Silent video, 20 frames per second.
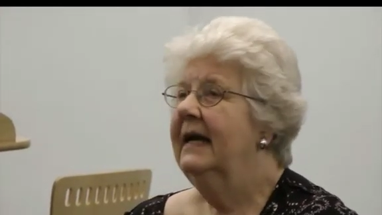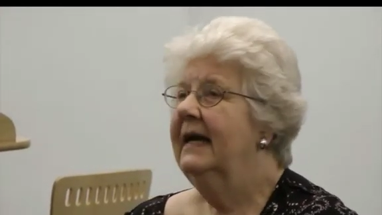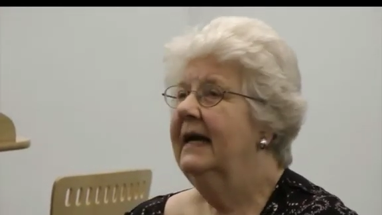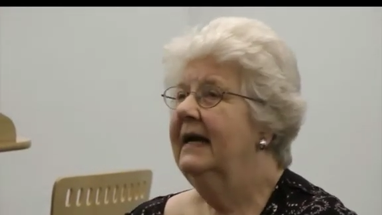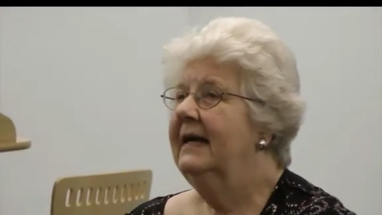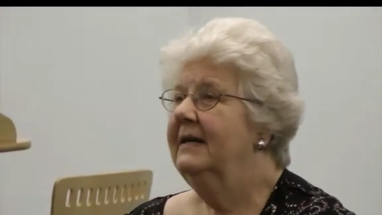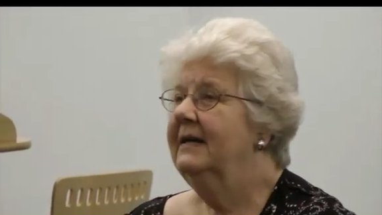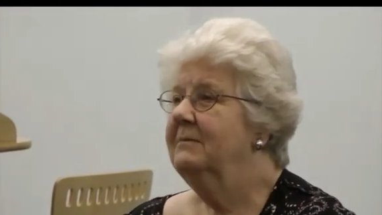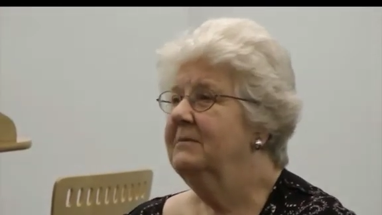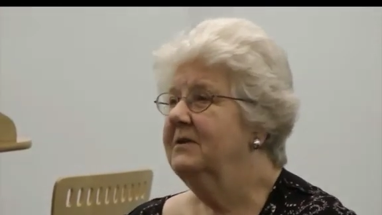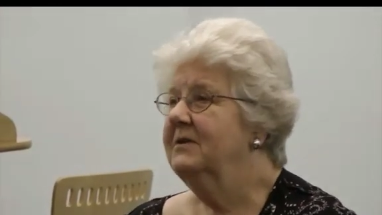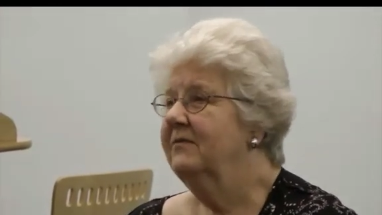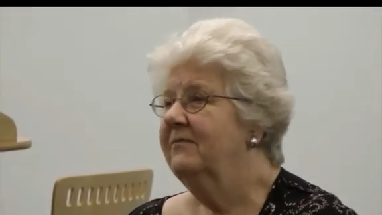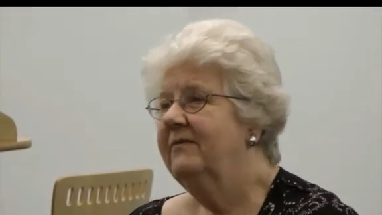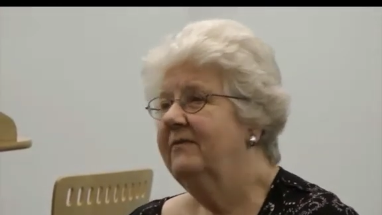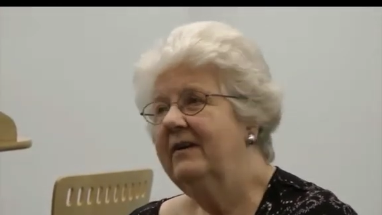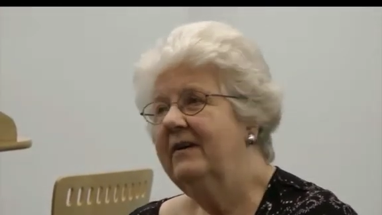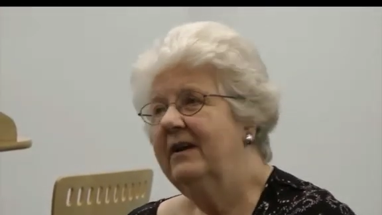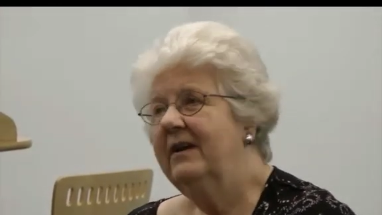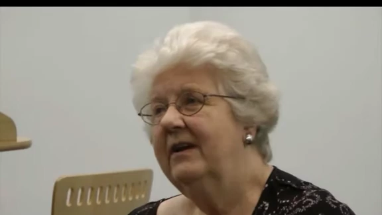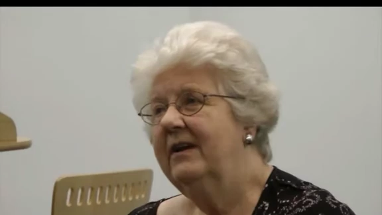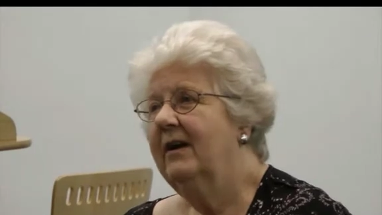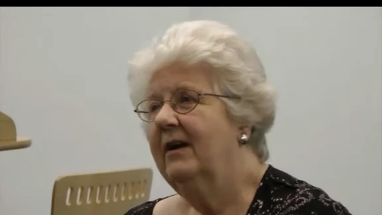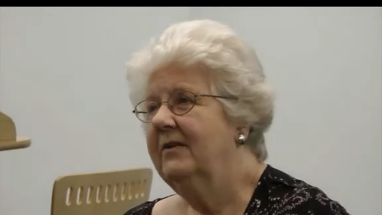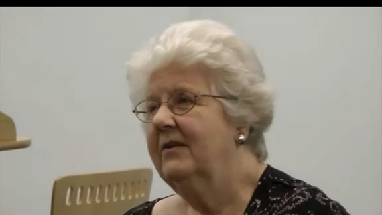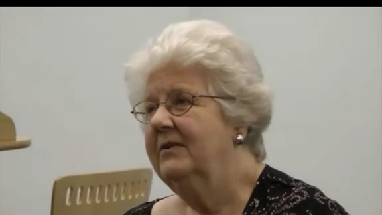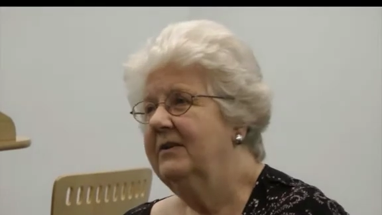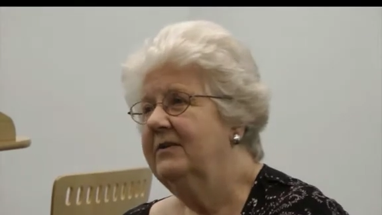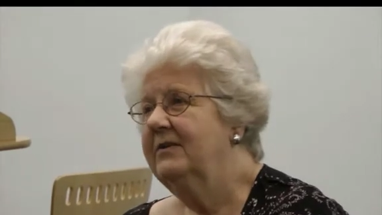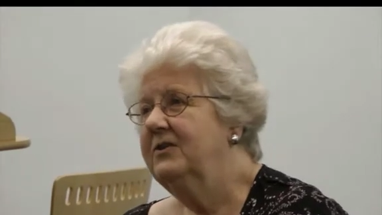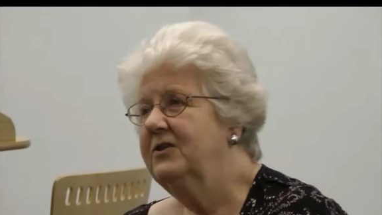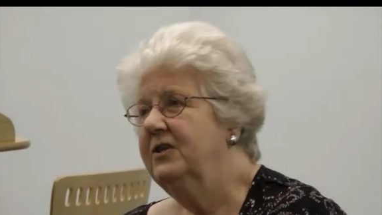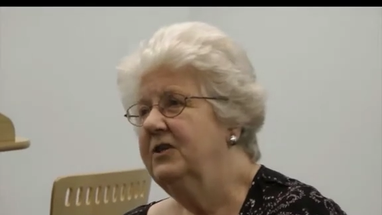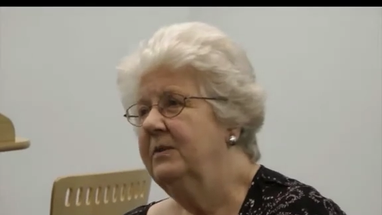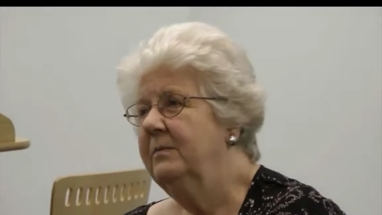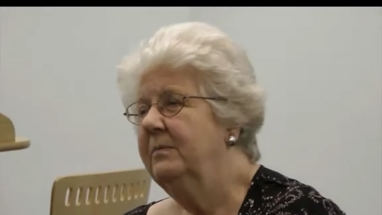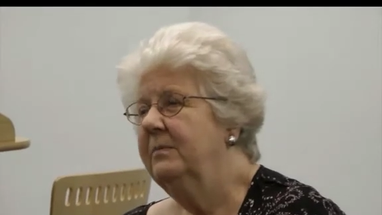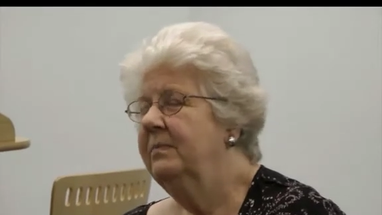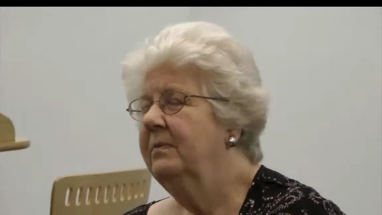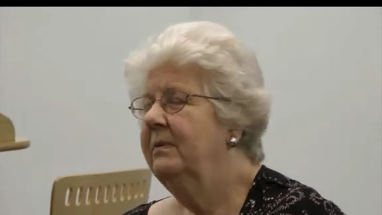and it was a very crowded
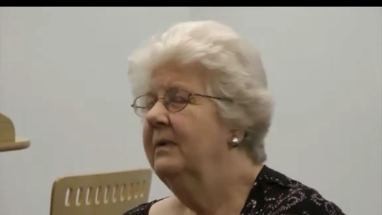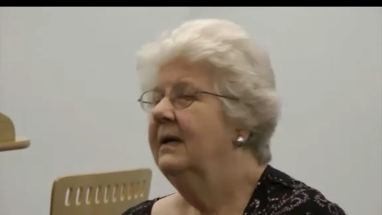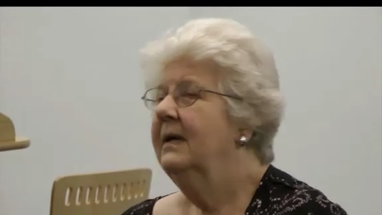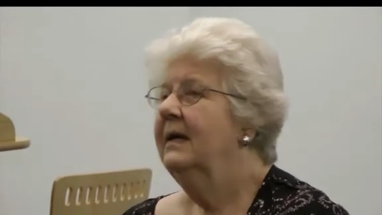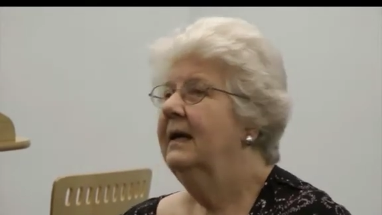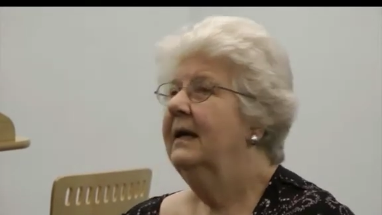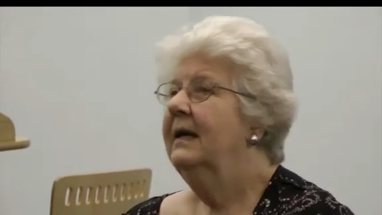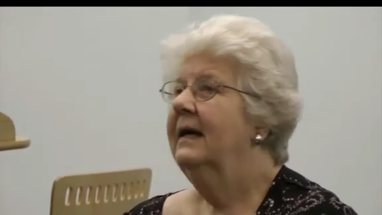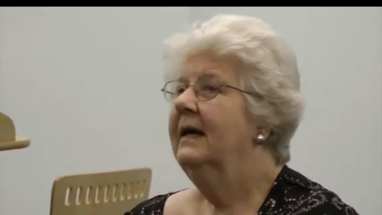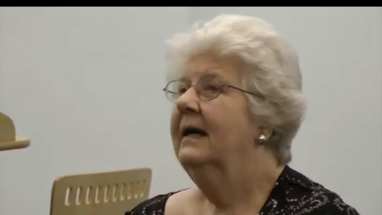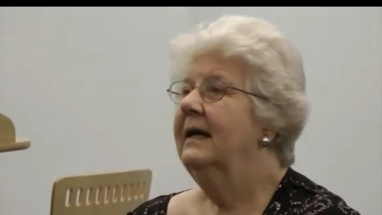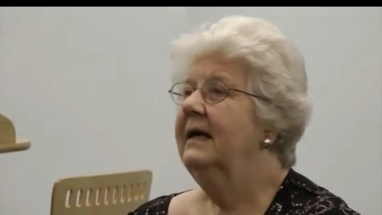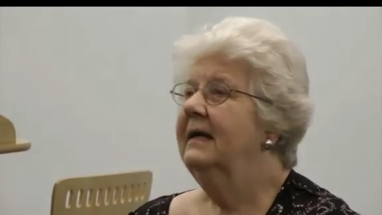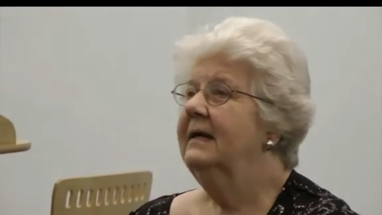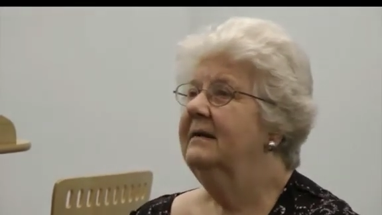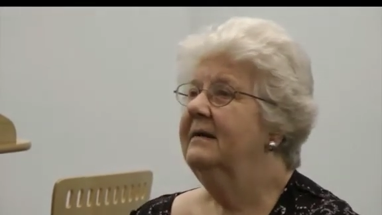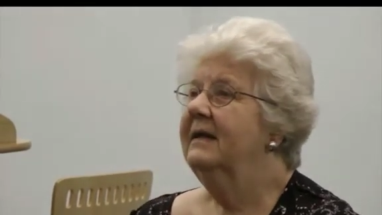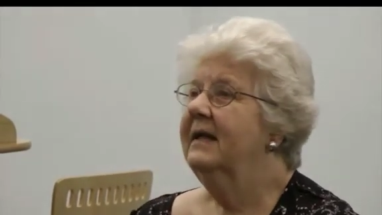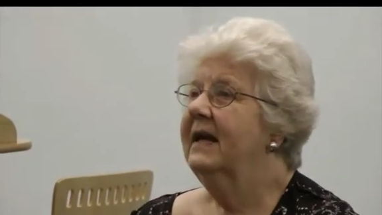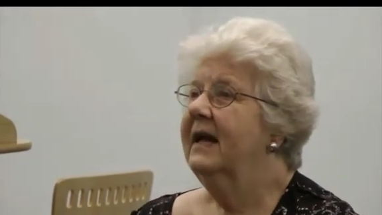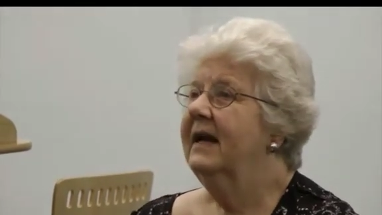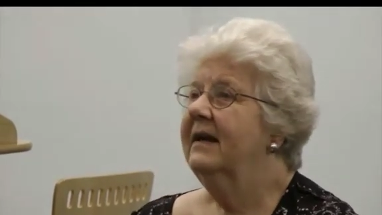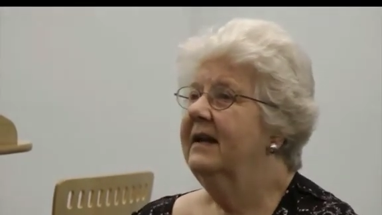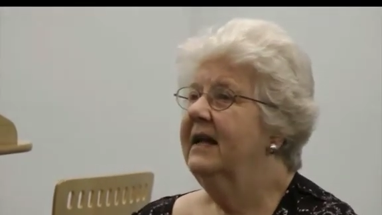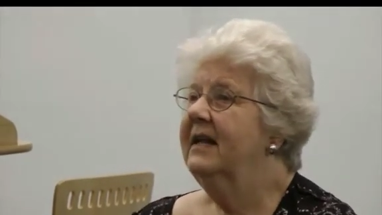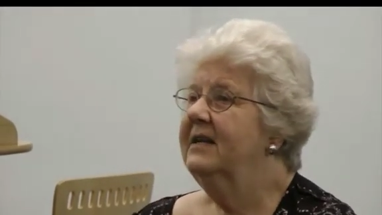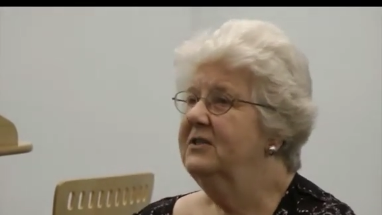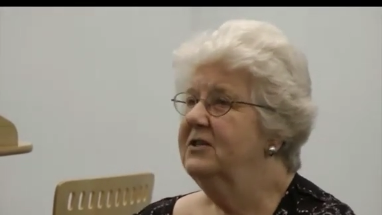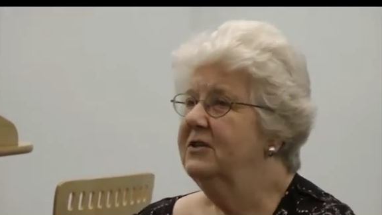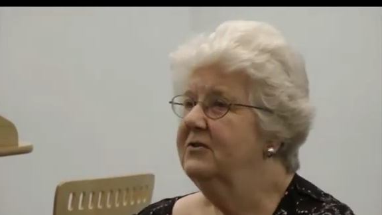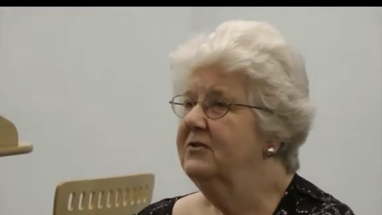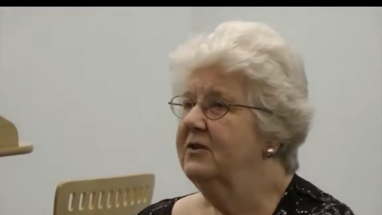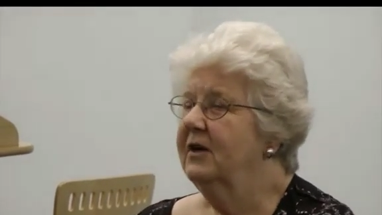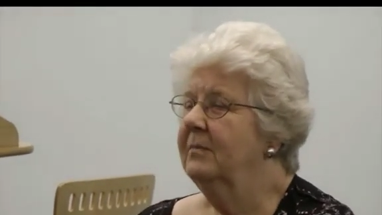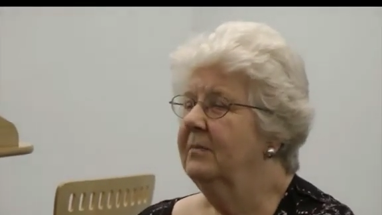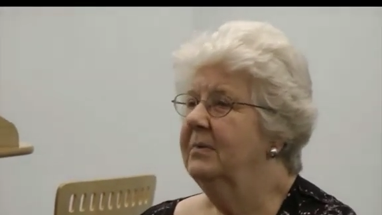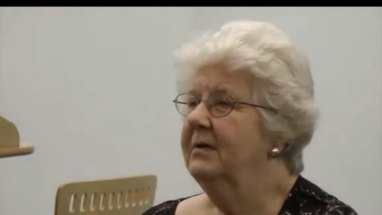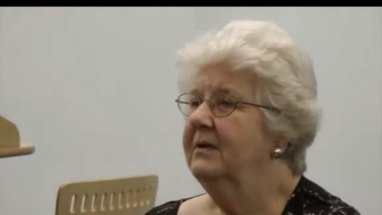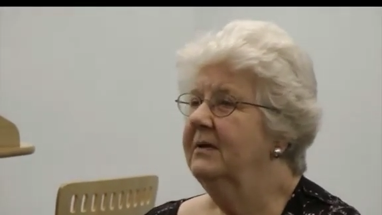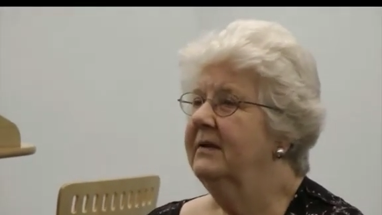ship, and they had engine
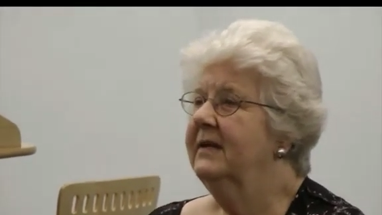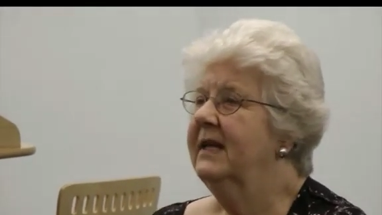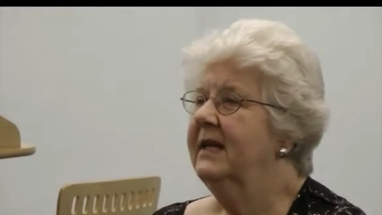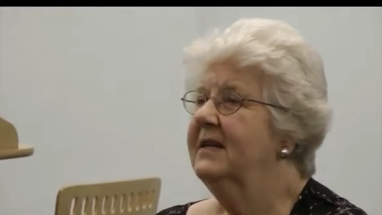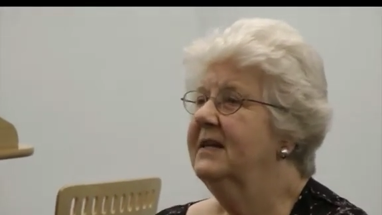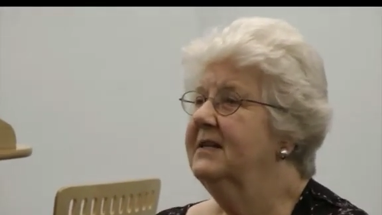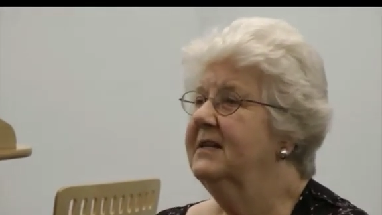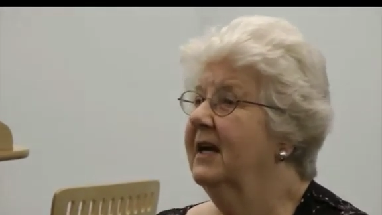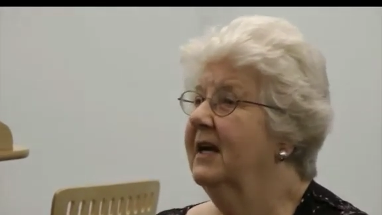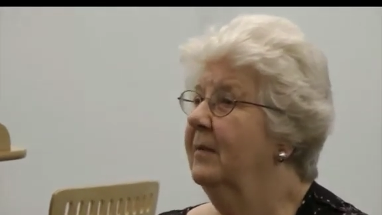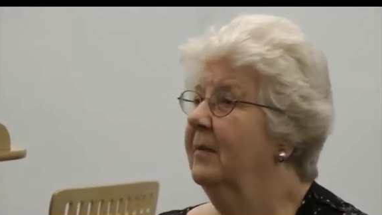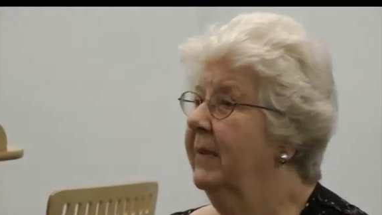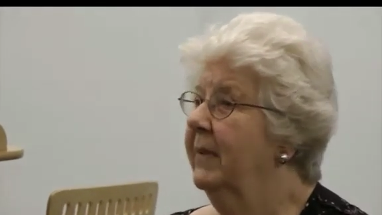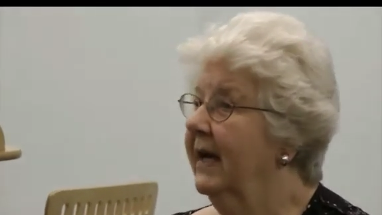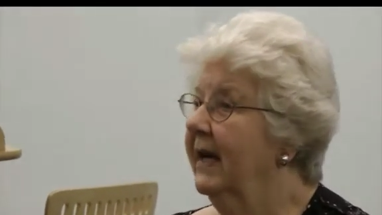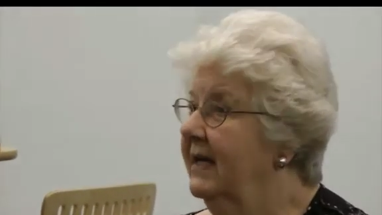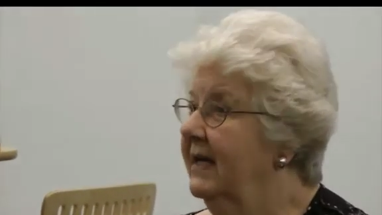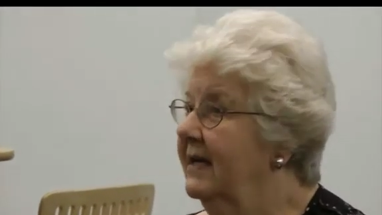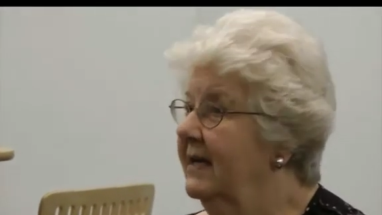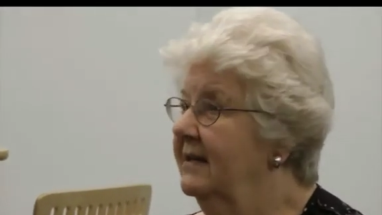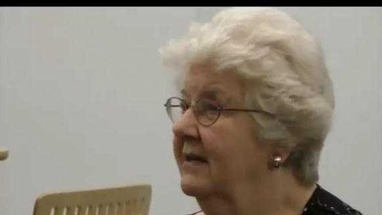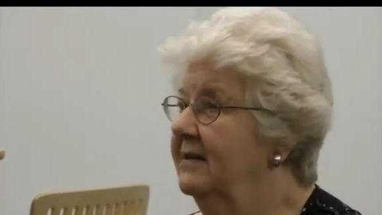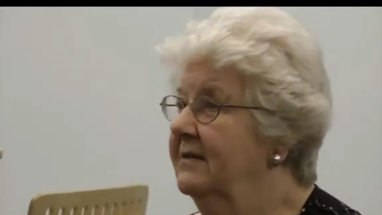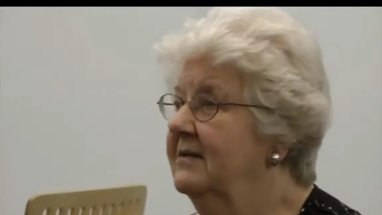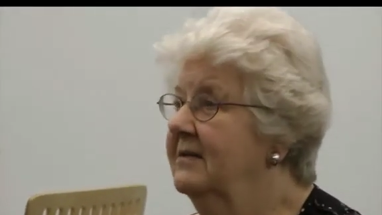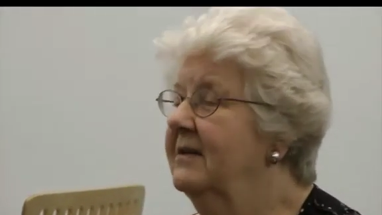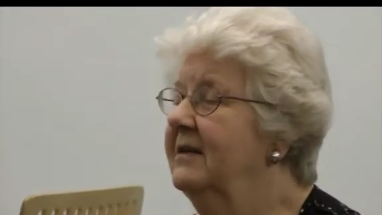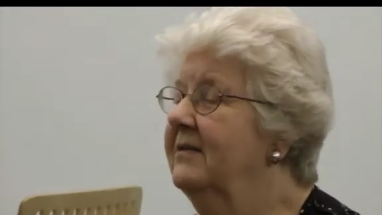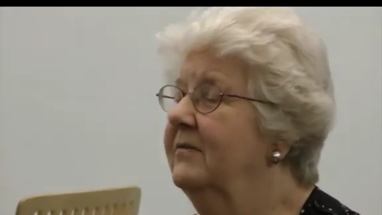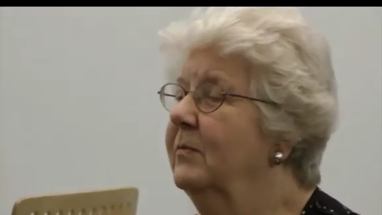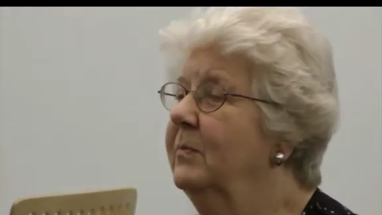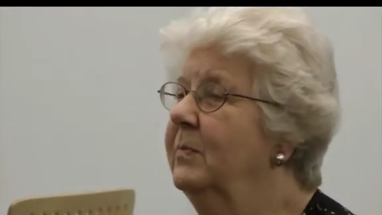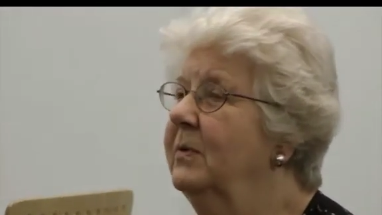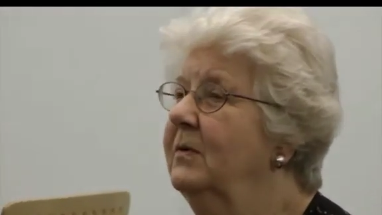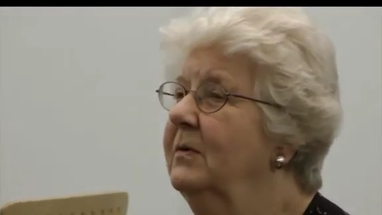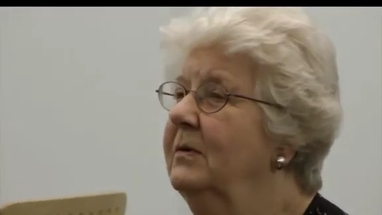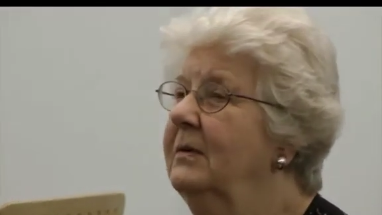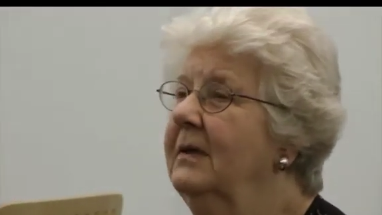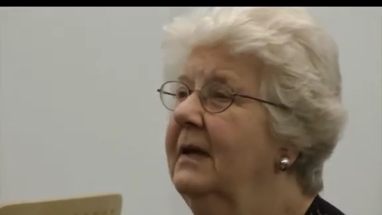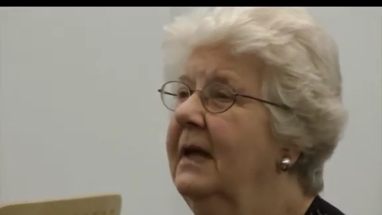trouble and they had to come back here to
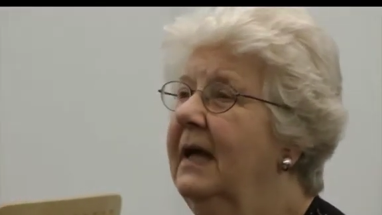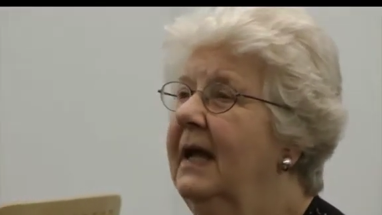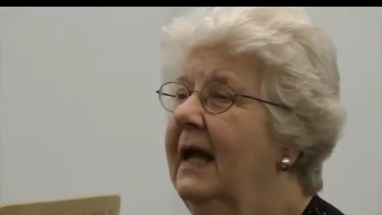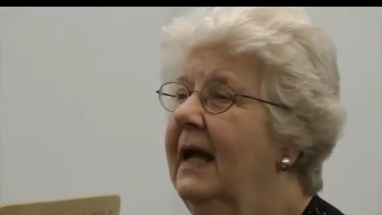Liverpool,